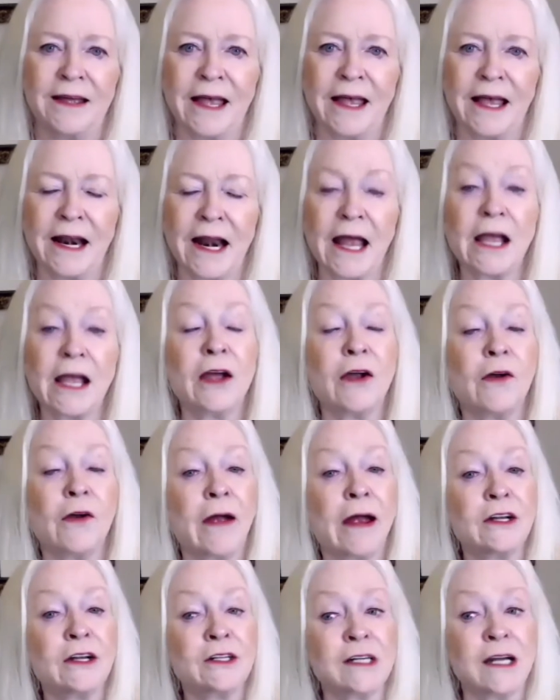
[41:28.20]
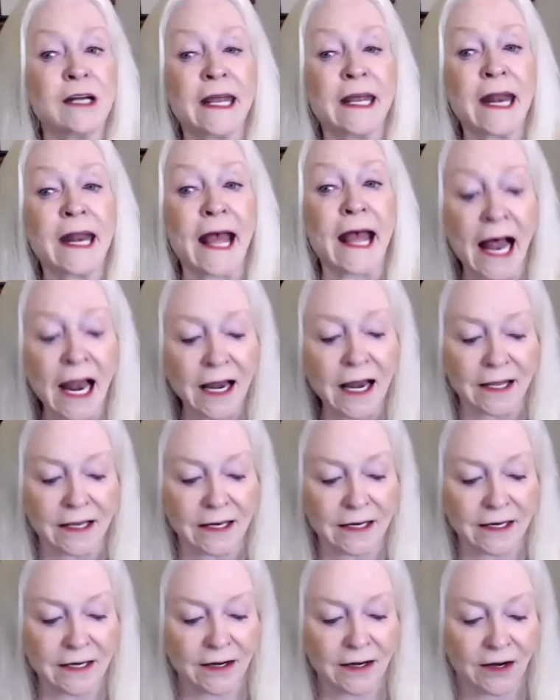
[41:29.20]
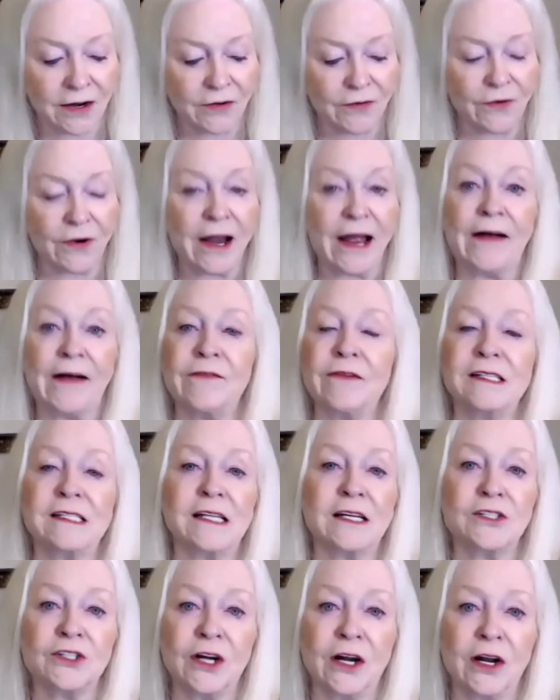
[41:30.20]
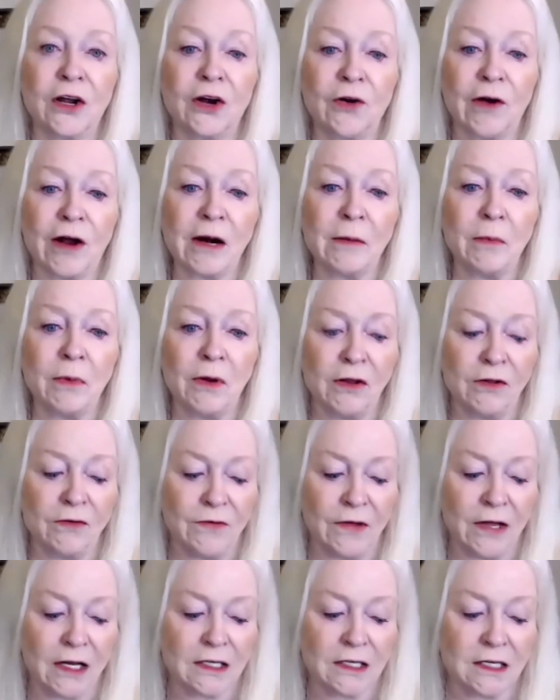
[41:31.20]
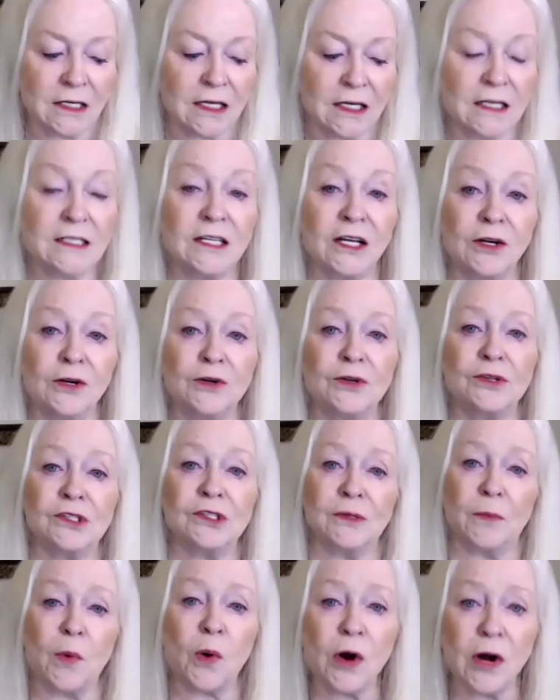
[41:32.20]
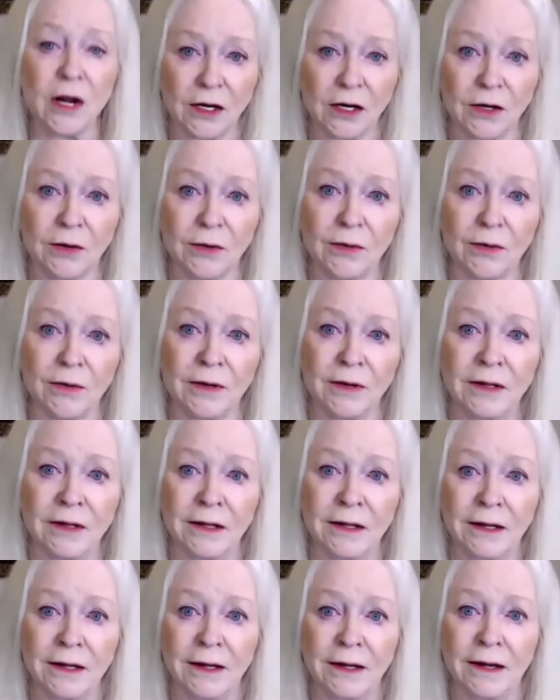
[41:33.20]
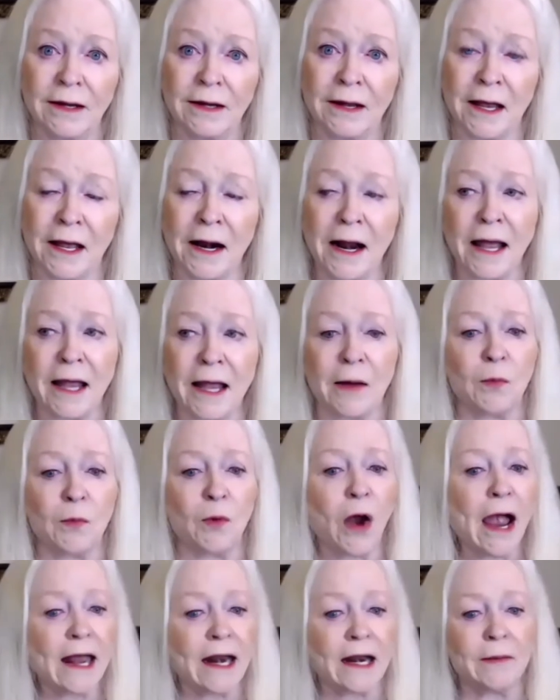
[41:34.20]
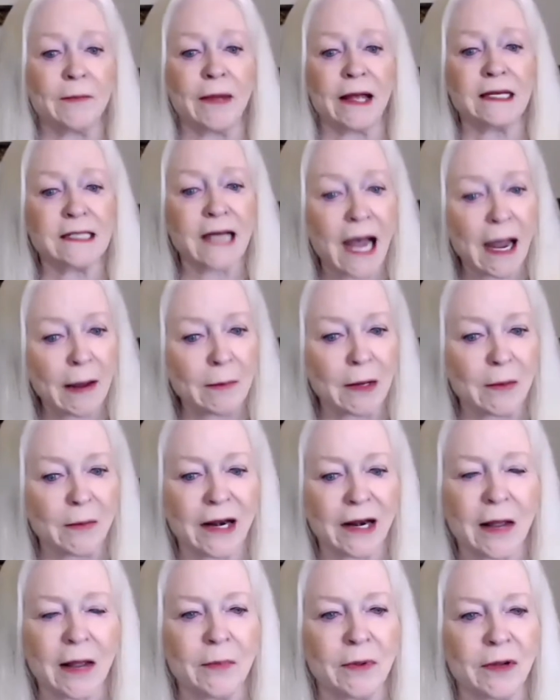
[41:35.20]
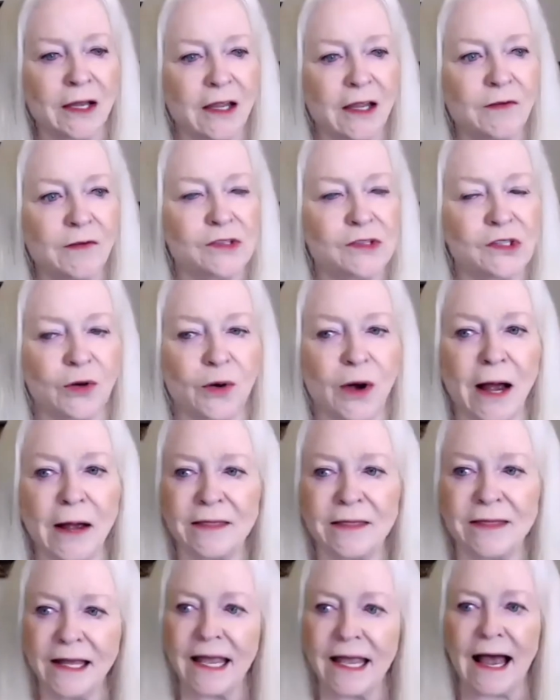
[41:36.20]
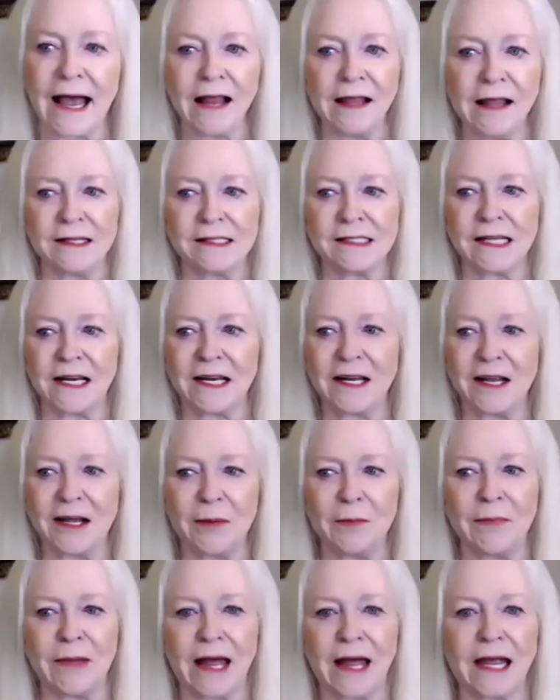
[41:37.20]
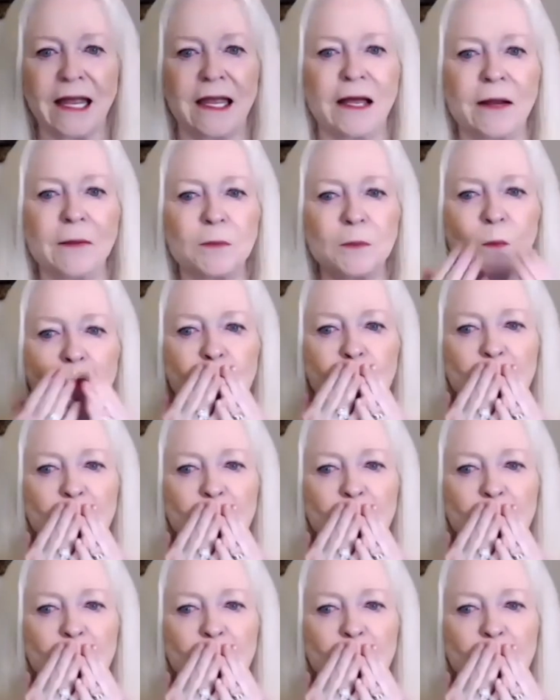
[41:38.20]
And I congratulate Alan for having such an incredible event to continue supporting you. And I am right at my time limit, I believe. So I think Alan's going to come back in,